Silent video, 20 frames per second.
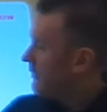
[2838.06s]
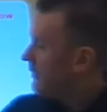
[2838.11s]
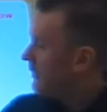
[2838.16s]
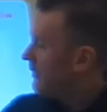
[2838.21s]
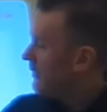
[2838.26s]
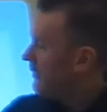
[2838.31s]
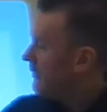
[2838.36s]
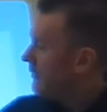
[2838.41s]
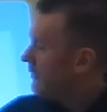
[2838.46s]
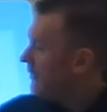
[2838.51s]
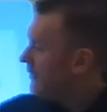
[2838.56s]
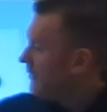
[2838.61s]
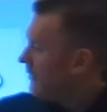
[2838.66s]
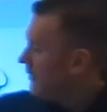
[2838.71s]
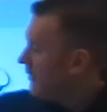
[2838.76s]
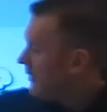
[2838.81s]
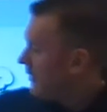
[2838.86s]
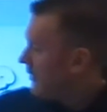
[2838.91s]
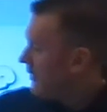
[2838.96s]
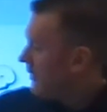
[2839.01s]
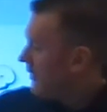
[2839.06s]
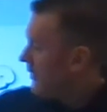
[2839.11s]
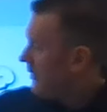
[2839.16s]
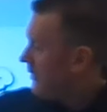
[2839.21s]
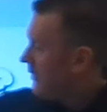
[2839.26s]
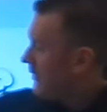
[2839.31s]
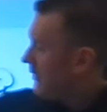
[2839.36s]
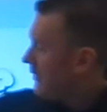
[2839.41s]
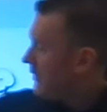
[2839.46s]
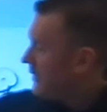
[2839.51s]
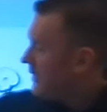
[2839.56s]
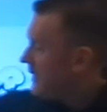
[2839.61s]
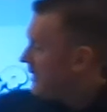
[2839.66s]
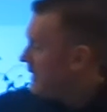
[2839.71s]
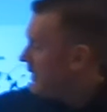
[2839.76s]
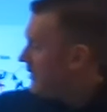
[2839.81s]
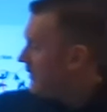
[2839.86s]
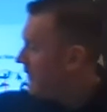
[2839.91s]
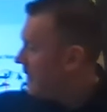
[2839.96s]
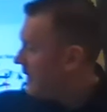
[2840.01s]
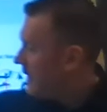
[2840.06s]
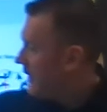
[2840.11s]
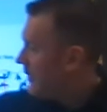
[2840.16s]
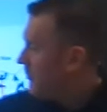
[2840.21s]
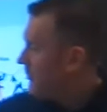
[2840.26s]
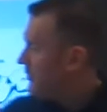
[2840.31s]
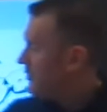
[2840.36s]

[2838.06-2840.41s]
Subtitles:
the knee and the hip